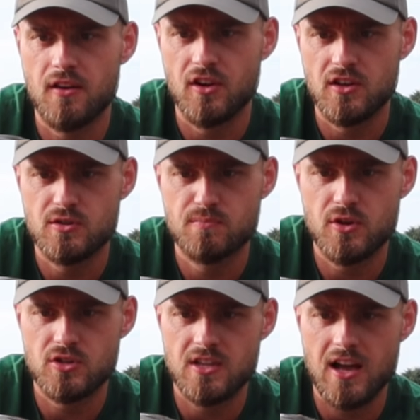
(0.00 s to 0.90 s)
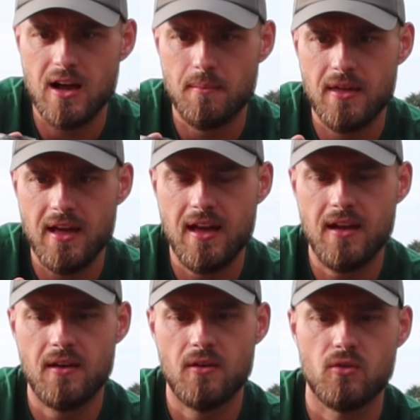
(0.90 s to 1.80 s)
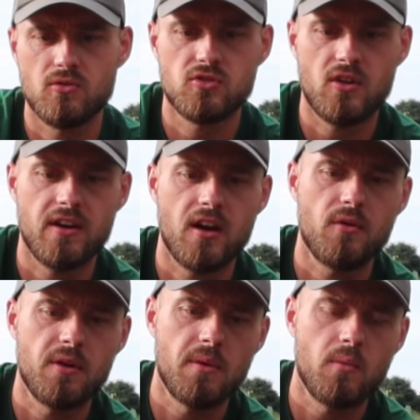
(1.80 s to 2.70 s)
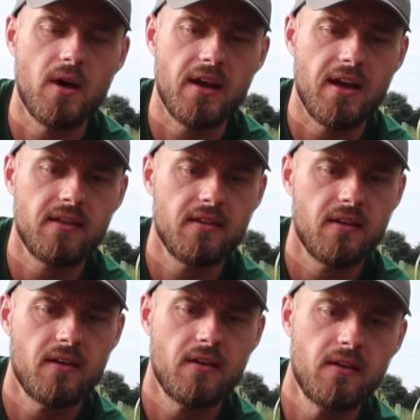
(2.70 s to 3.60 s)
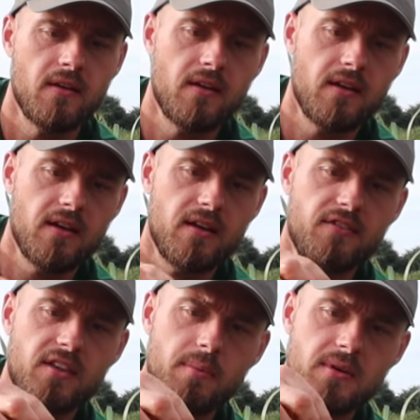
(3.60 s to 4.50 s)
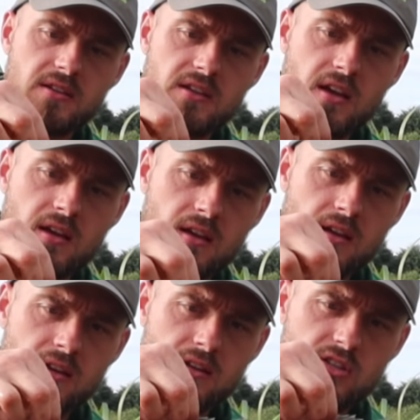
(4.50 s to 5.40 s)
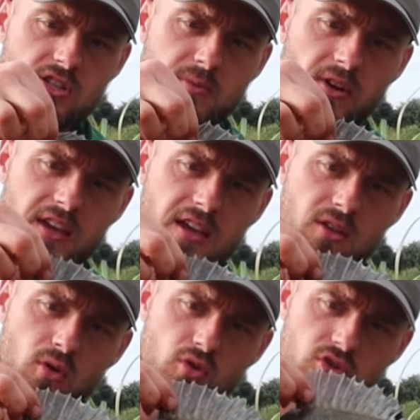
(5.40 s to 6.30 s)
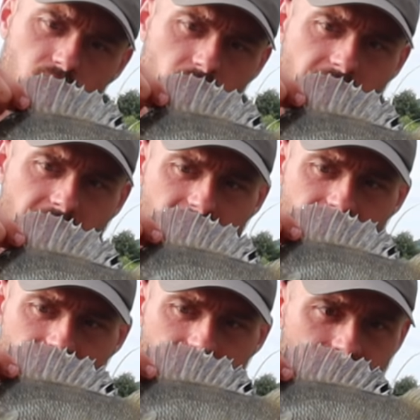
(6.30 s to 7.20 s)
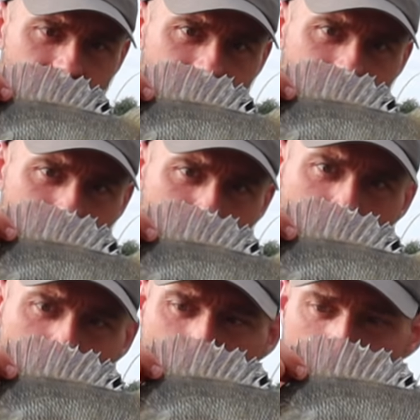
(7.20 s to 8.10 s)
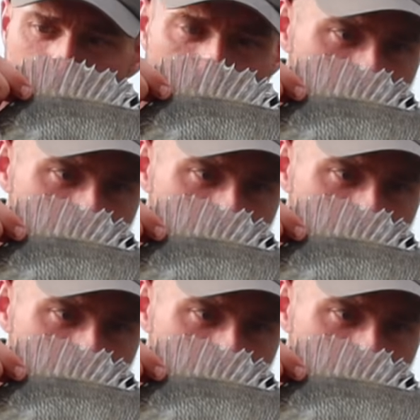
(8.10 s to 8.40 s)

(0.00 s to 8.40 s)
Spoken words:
And if I can just push that up there, or try and hold him in one hand and lift up his spiky dorsal there, how cool